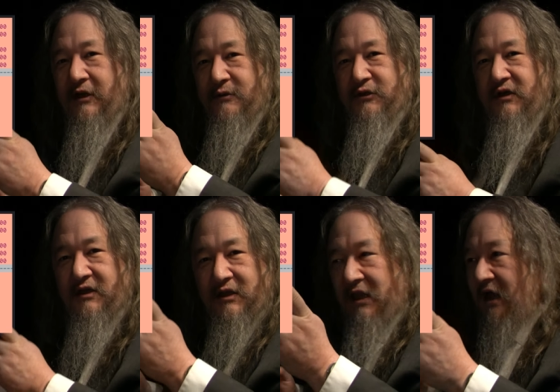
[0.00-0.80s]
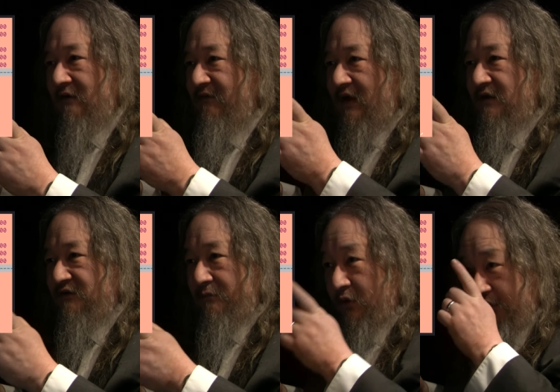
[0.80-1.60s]
I was looking at the log files
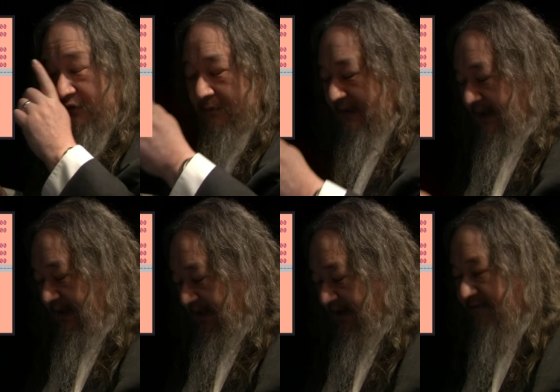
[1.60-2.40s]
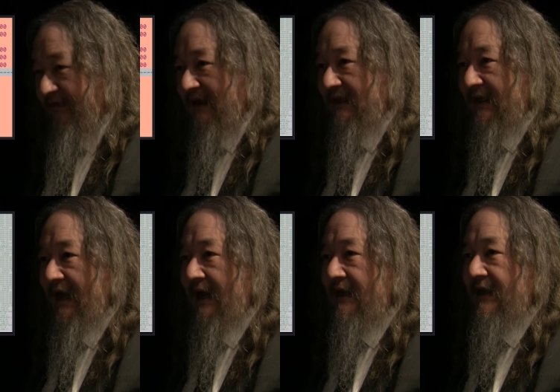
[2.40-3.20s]
of both of them, and I finally
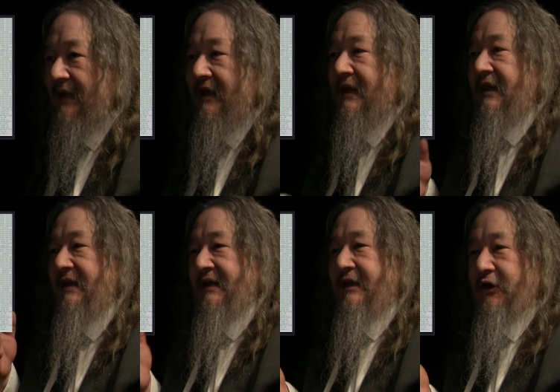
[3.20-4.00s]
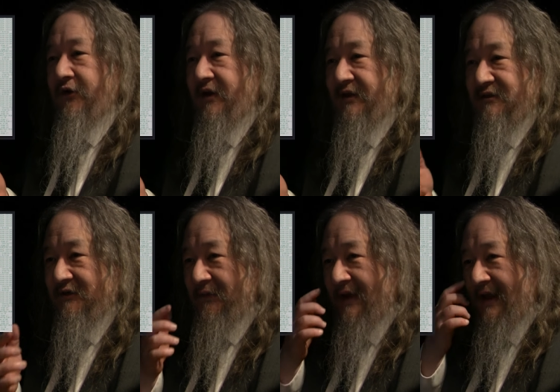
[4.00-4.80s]
got it. And here it is.
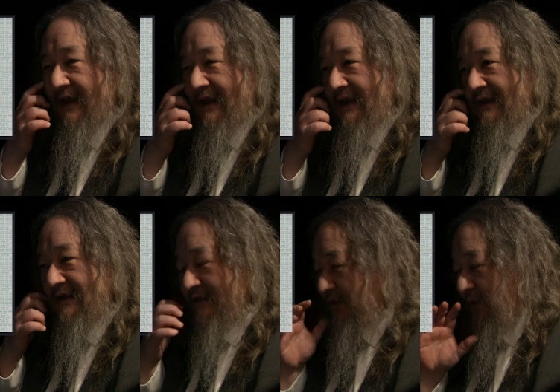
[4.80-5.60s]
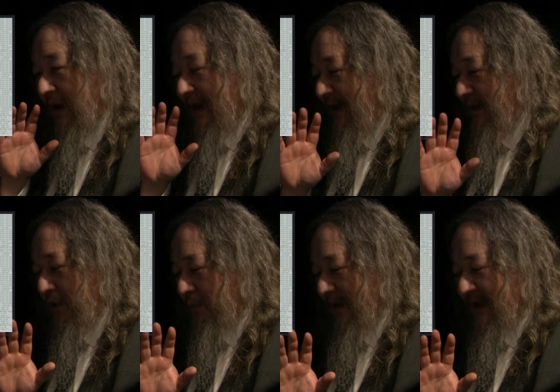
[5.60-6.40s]
And so I
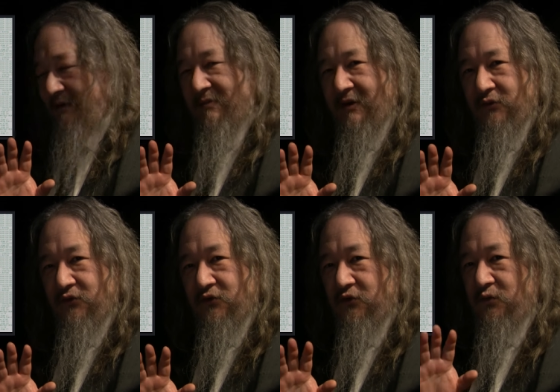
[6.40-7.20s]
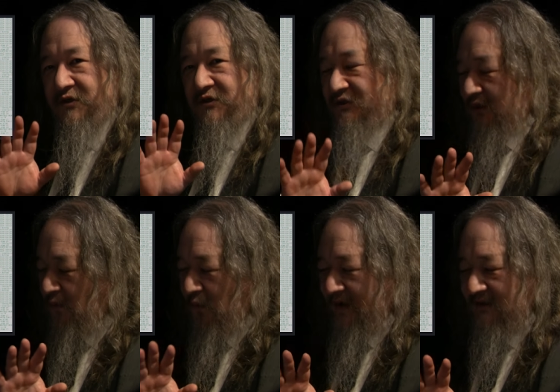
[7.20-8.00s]
obeyed my rule, which is
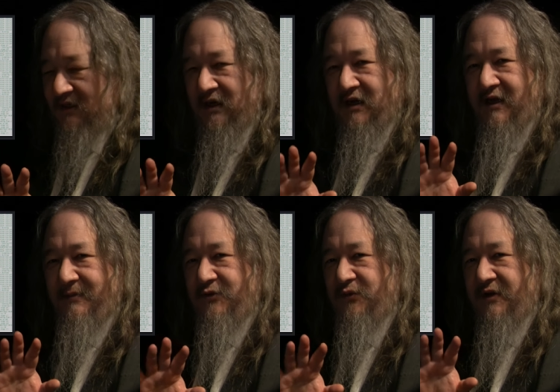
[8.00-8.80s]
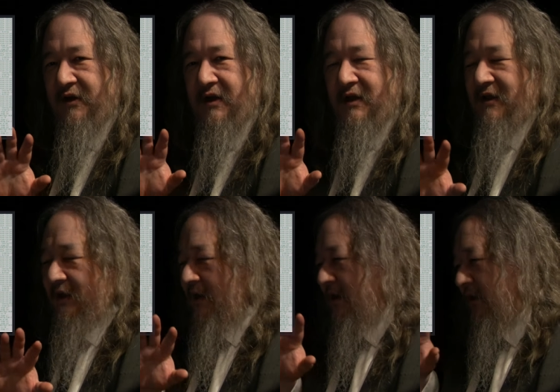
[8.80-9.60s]
don't waste time doing
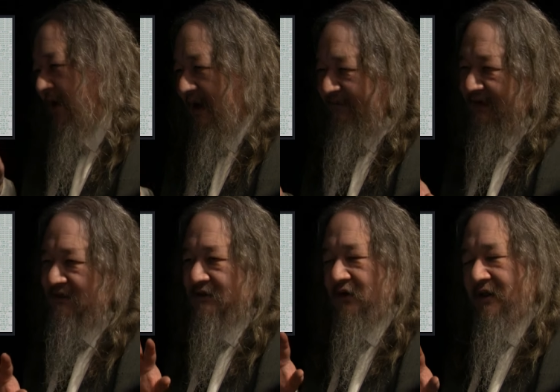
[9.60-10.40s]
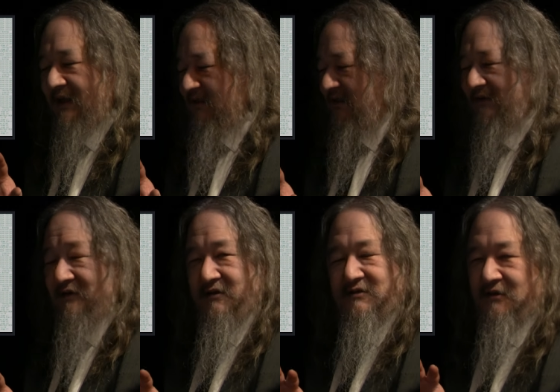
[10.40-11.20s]
uh, graphics and all that stuff
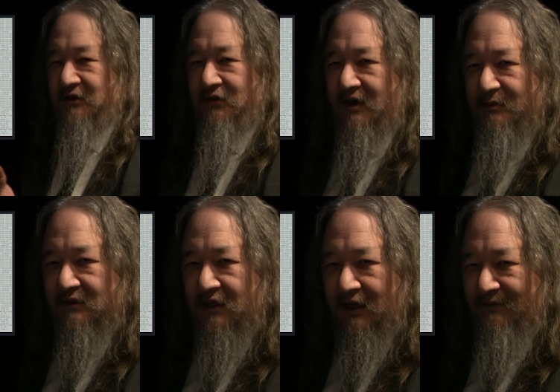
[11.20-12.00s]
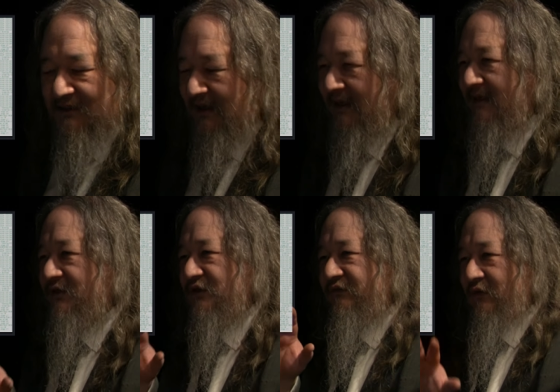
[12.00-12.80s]
because it's an incredible time sink, and
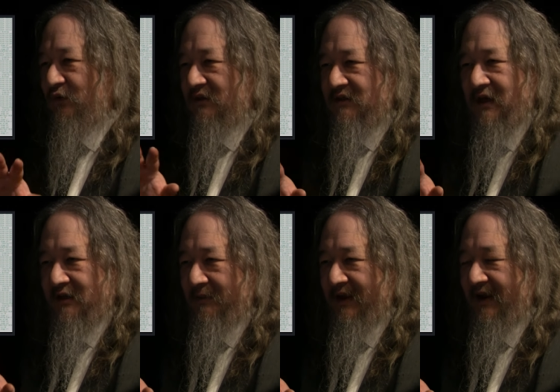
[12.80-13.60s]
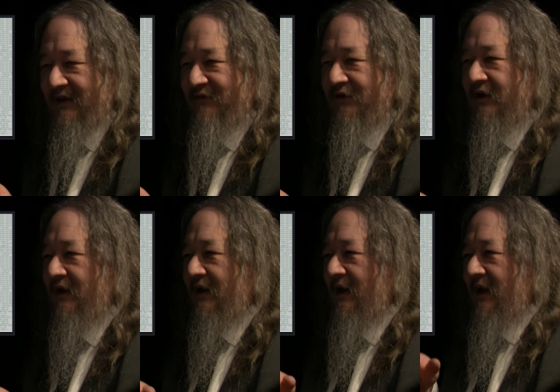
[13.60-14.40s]
just focus on the behavior.
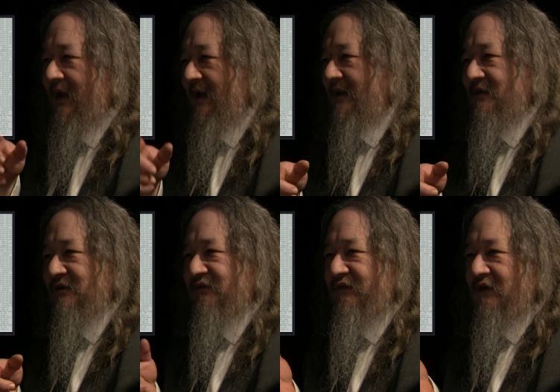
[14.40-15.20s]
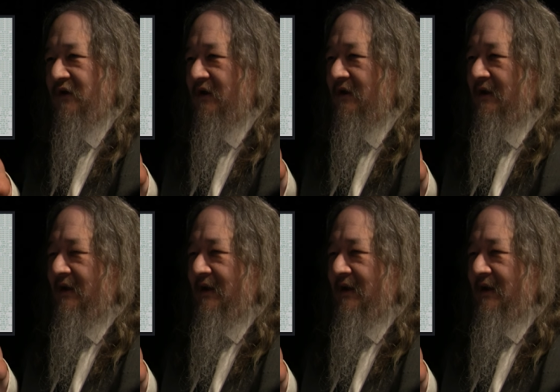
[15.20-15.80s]
I got this far.